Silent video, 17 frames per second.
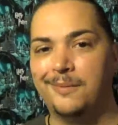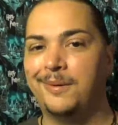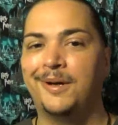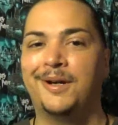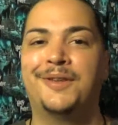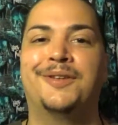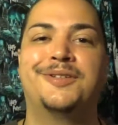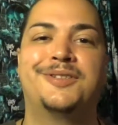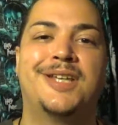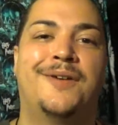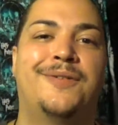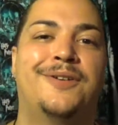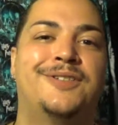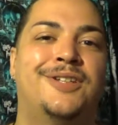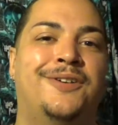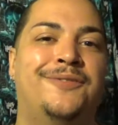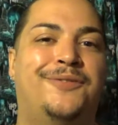Put in those
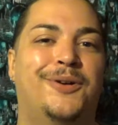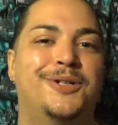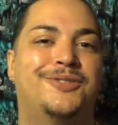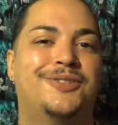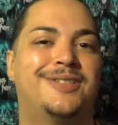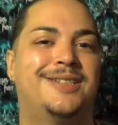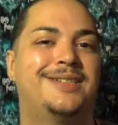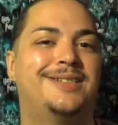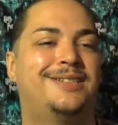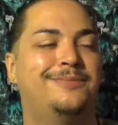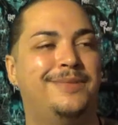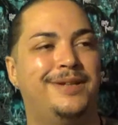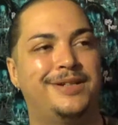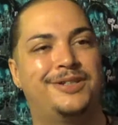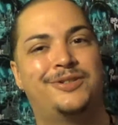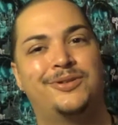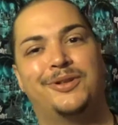efforts on fortresses to
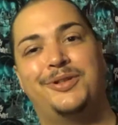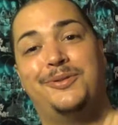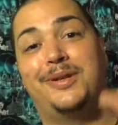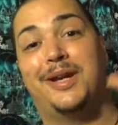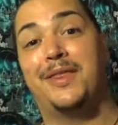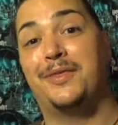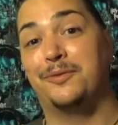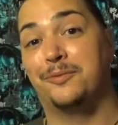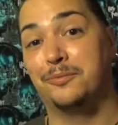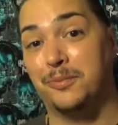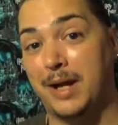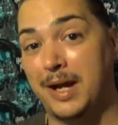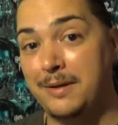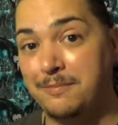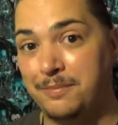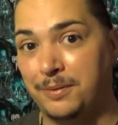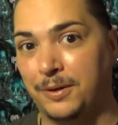make sure you get the
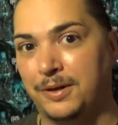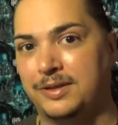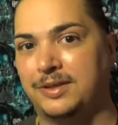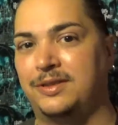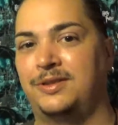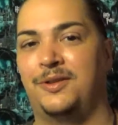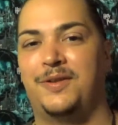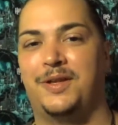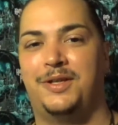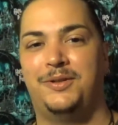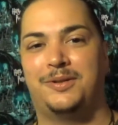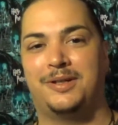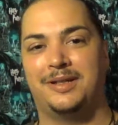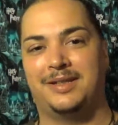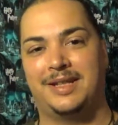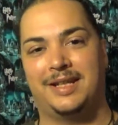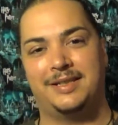red books so that you
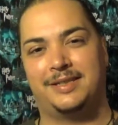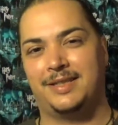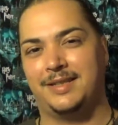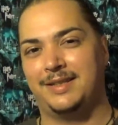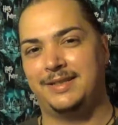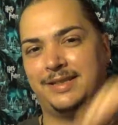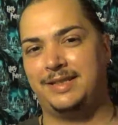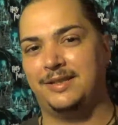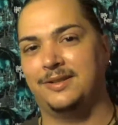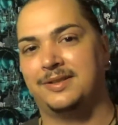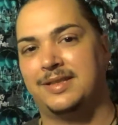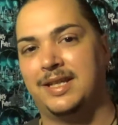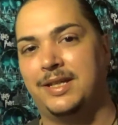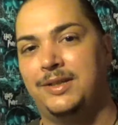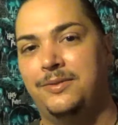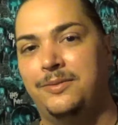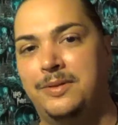can get to the tiers
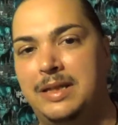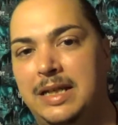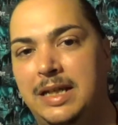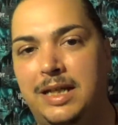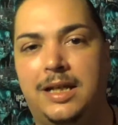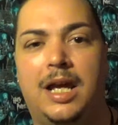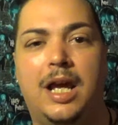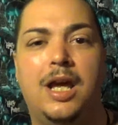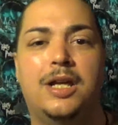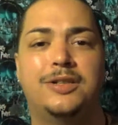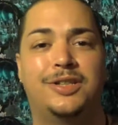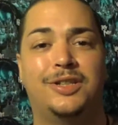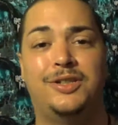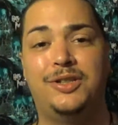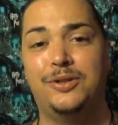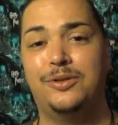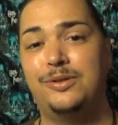that you need to
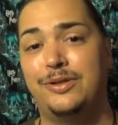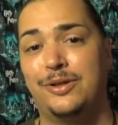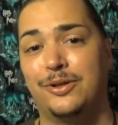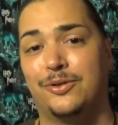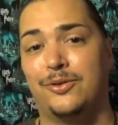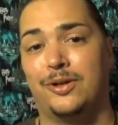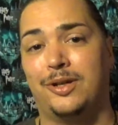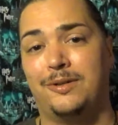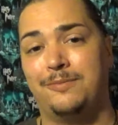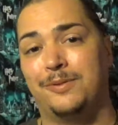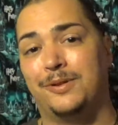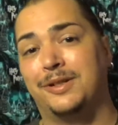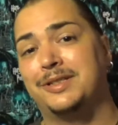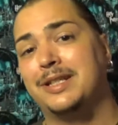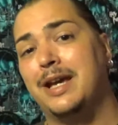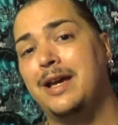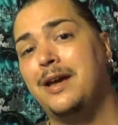use your green books.